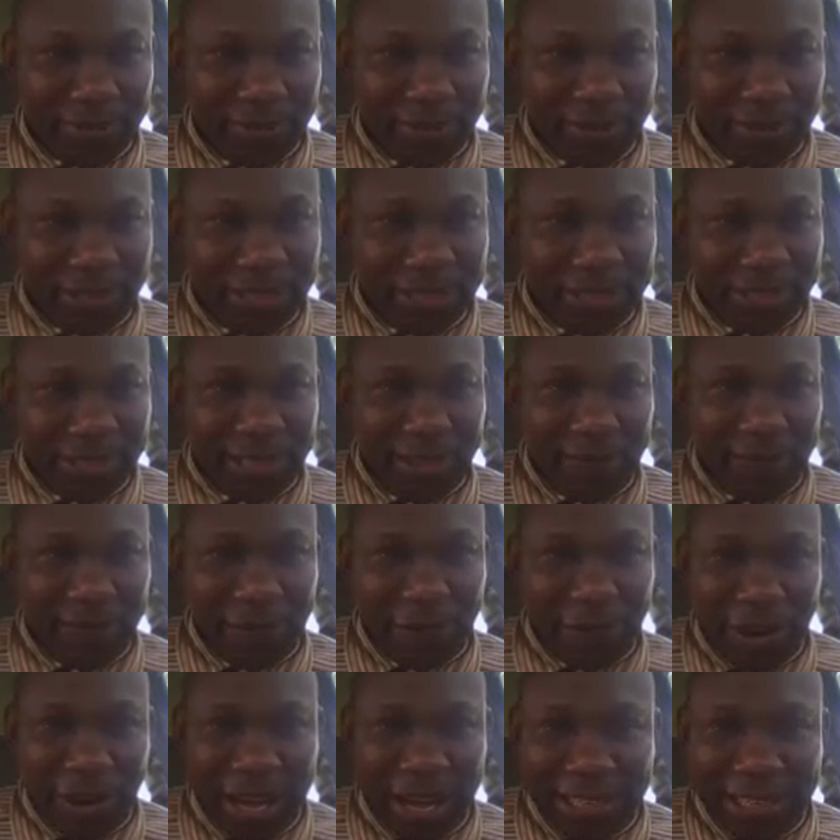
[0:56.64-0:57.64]
it says save
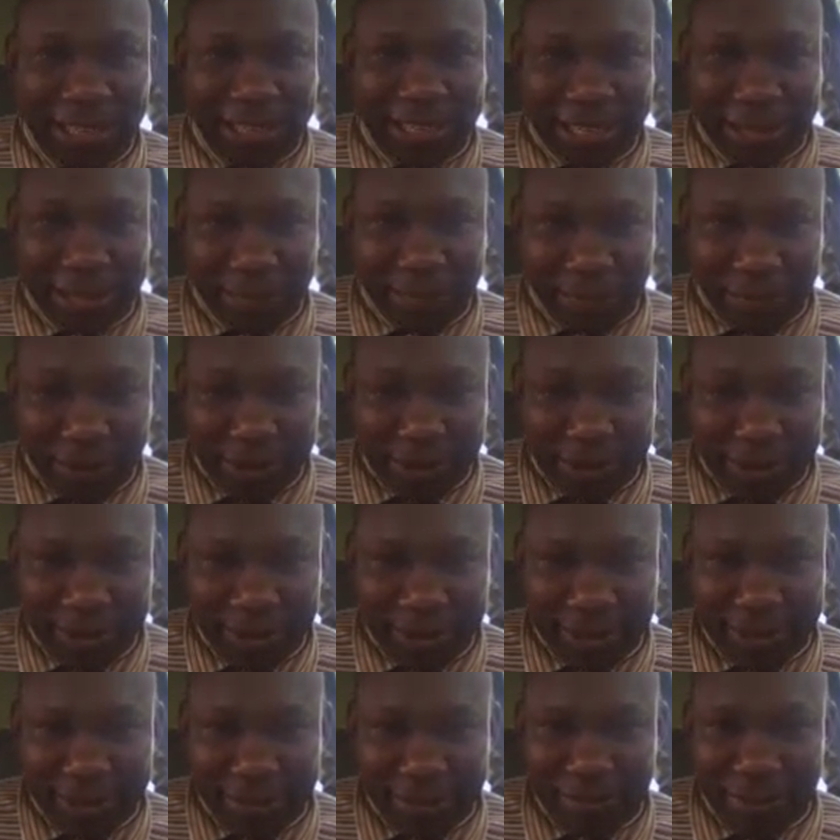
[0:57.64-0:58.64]
your hard-earned
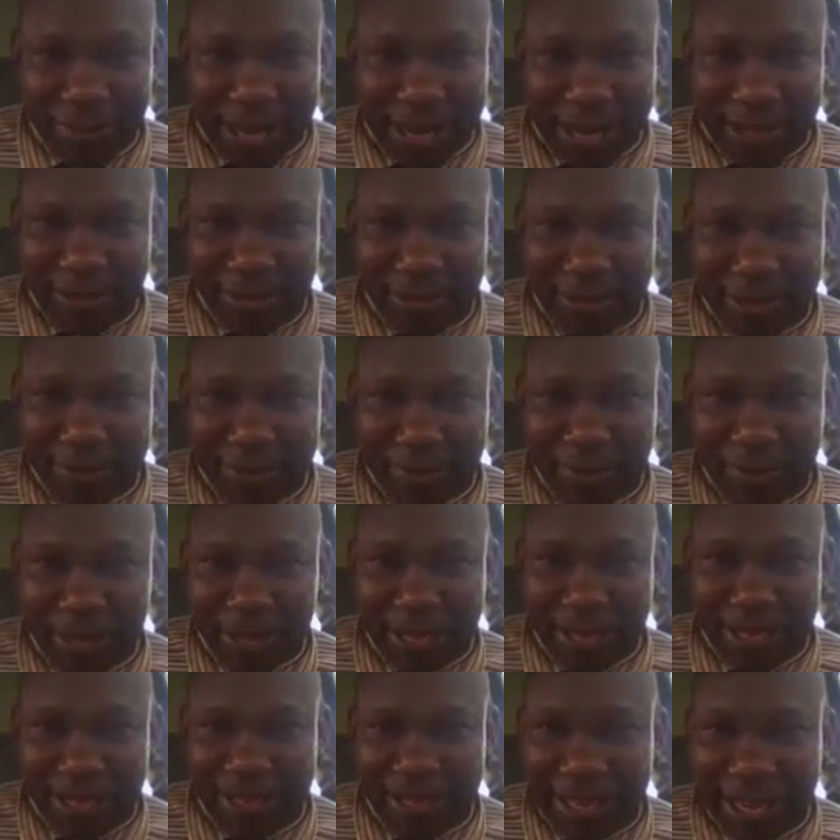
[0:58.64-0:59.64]
money by not
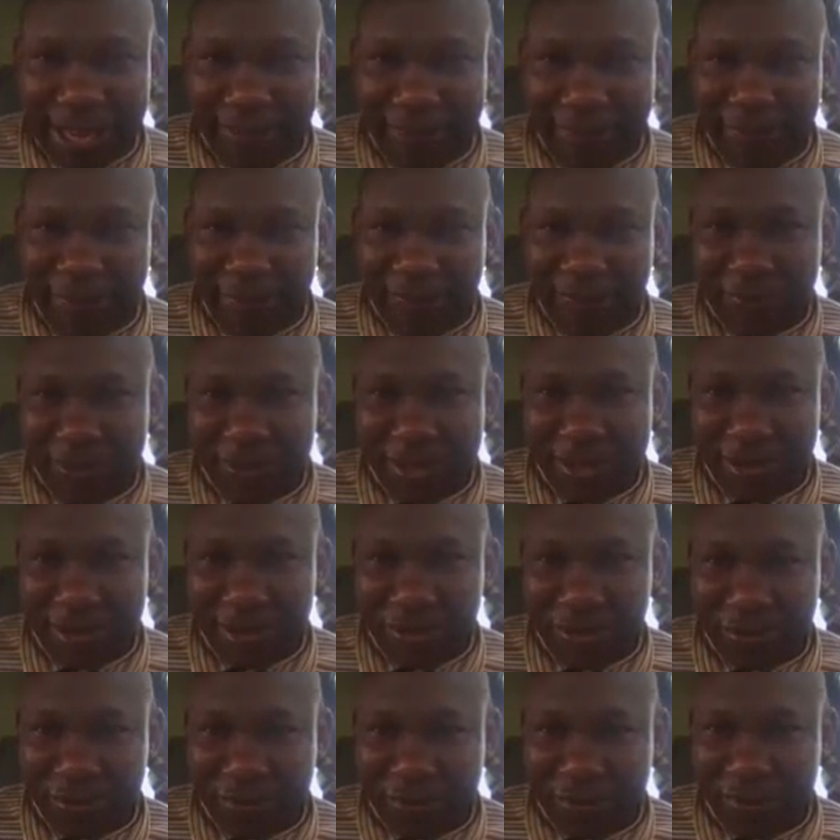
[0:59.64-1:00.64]
paying heavy
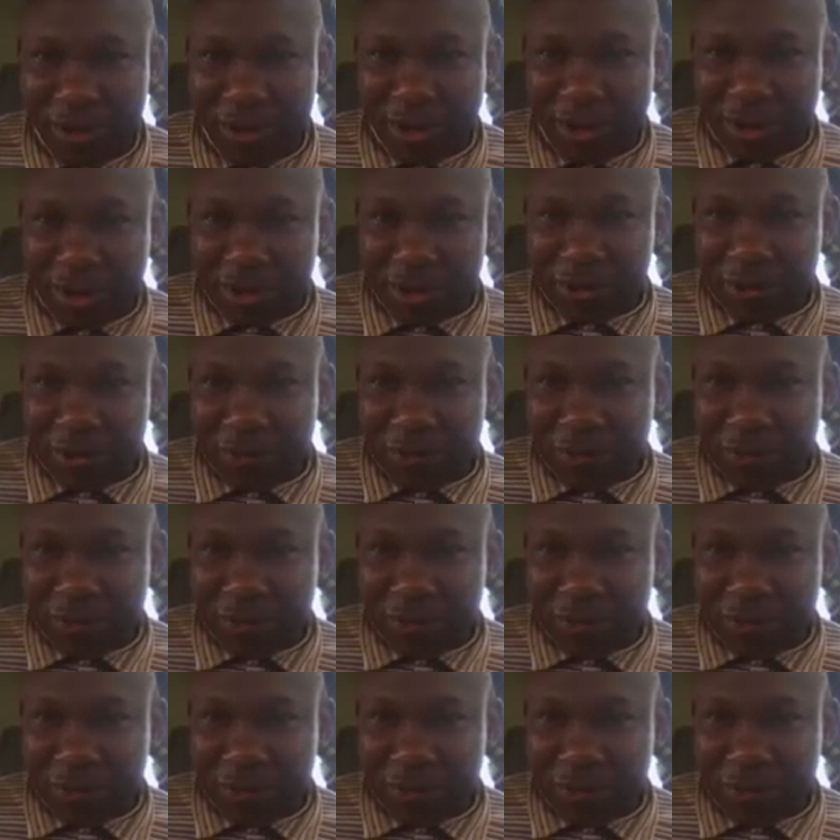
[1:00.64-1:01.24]
fees to to